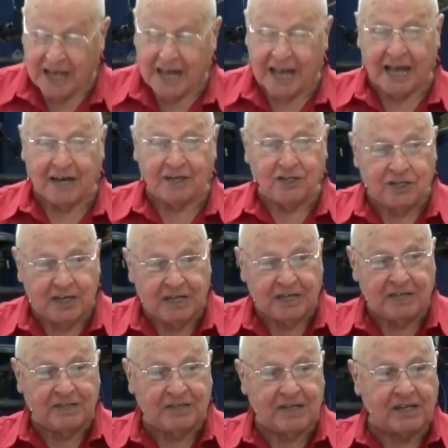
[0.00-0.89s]
and
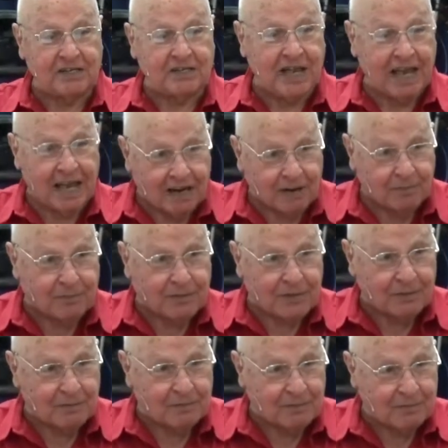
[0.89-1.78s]
Jesus
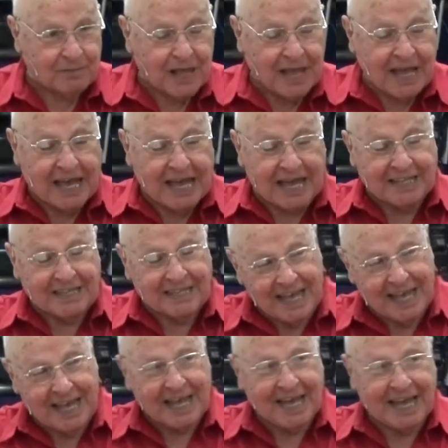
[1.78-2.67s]
helped him, and
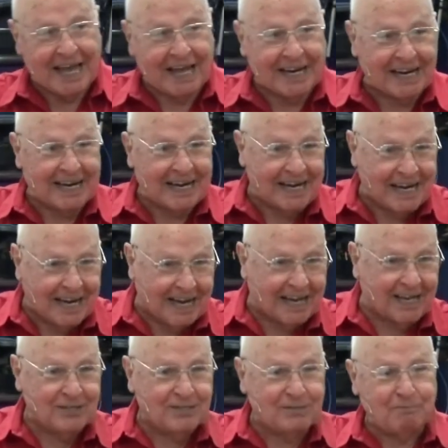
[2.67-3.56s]
they had a
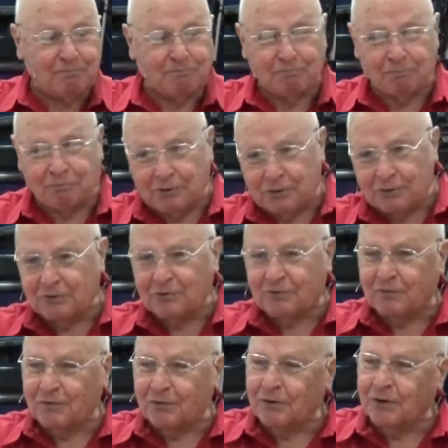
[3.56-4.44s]
nice,
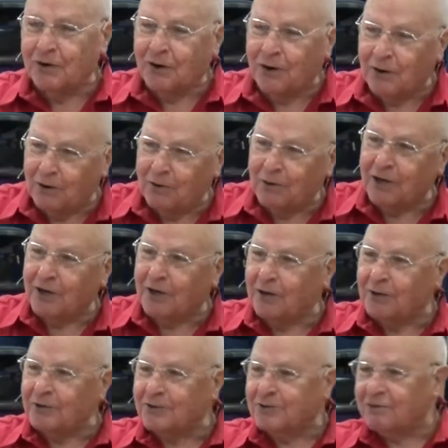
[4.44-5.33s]
beautiful Holy
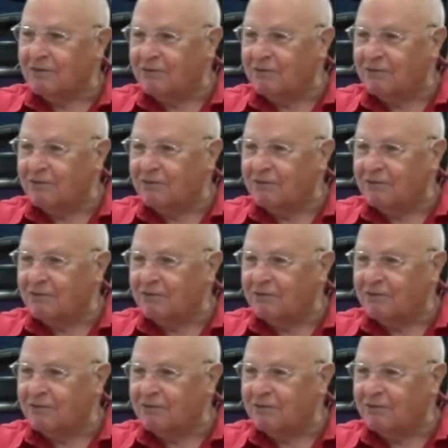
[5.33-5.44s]
Ghost